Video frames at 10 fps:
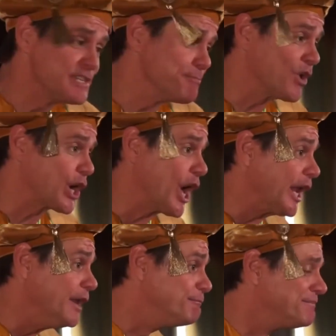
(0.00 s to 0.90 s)
need some more
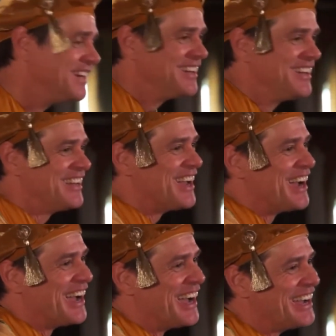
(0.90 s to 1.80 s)
cutting.
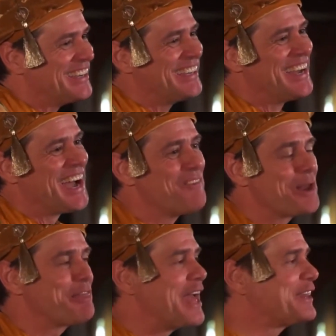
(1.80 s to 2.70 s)
Now, I
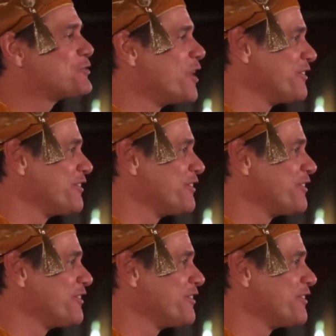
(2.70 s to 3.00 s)
want to thank the